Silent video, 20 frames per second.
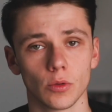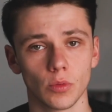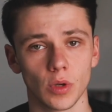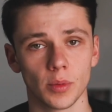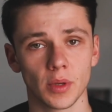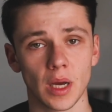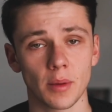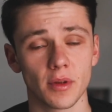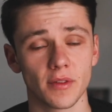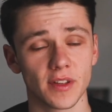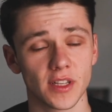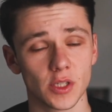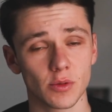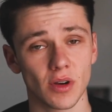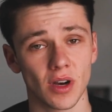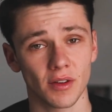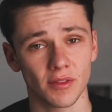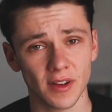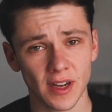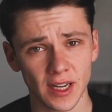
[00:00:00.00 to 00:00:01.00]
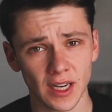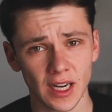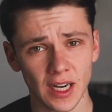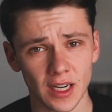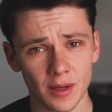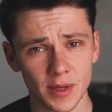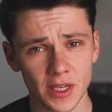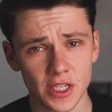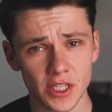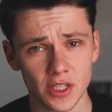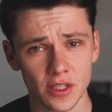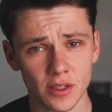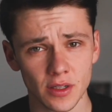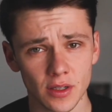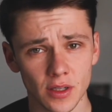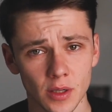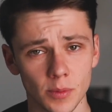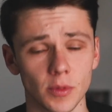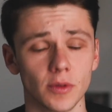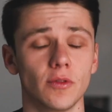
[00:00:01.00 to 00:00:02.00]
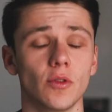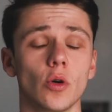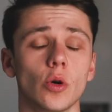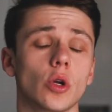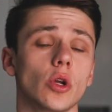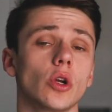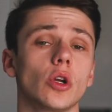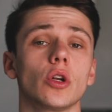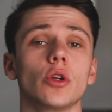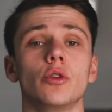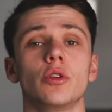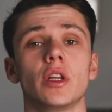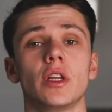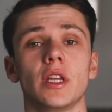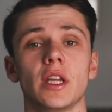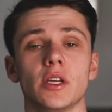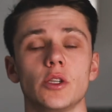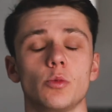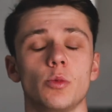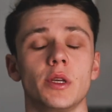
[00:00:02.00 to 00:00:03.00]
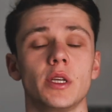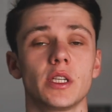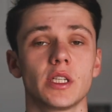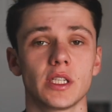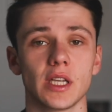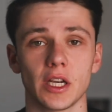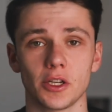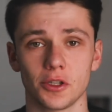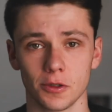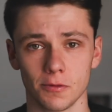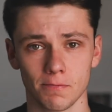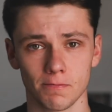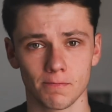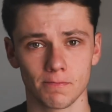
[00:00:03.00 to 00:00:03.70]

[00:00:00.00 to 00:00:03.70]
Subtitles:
We will now move into our final animation before concluding this week's session.